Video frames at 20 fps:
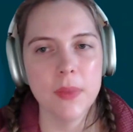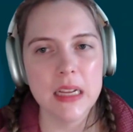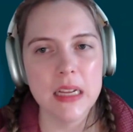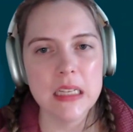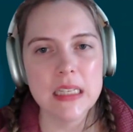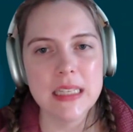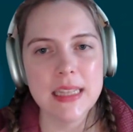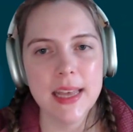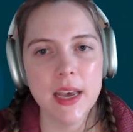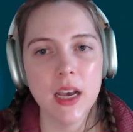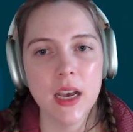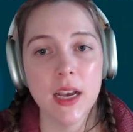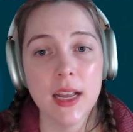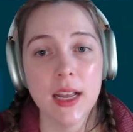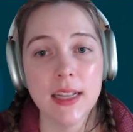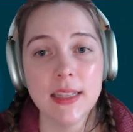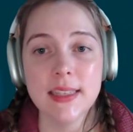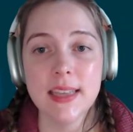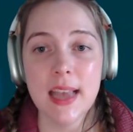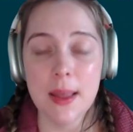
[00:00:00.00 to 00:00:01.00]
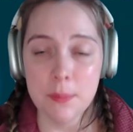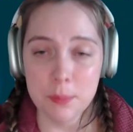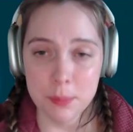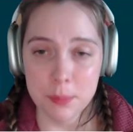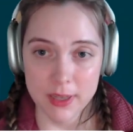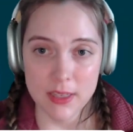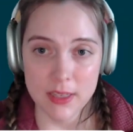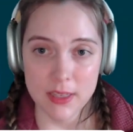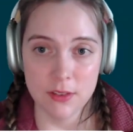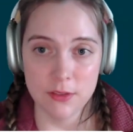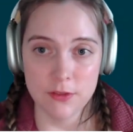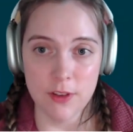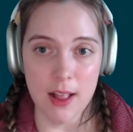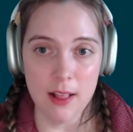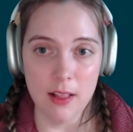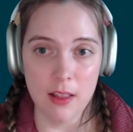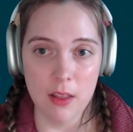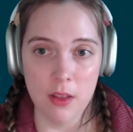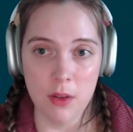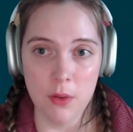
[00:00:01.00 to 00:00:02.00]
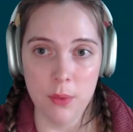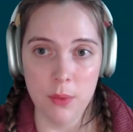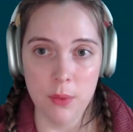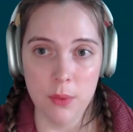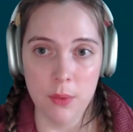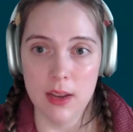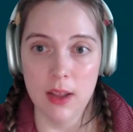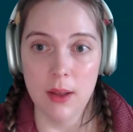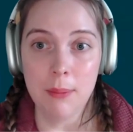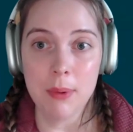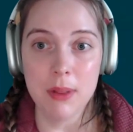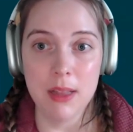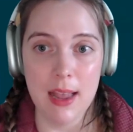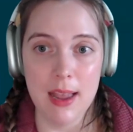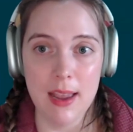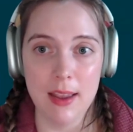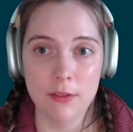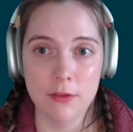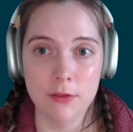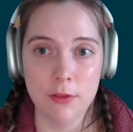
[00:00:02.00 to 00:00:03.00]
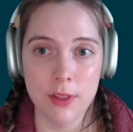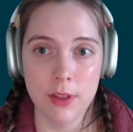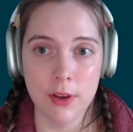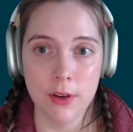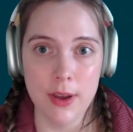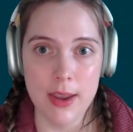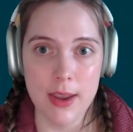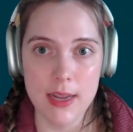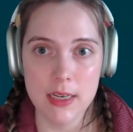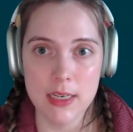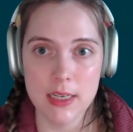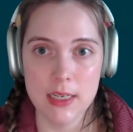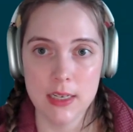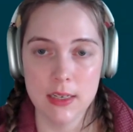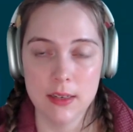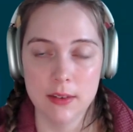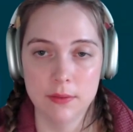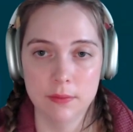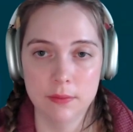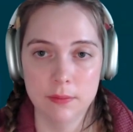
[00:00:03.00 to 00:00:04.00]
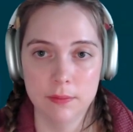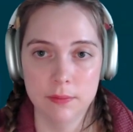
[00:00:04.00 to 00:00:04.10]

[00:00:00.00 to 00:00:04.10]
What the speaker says: Is there a template to follow when applying for the grant?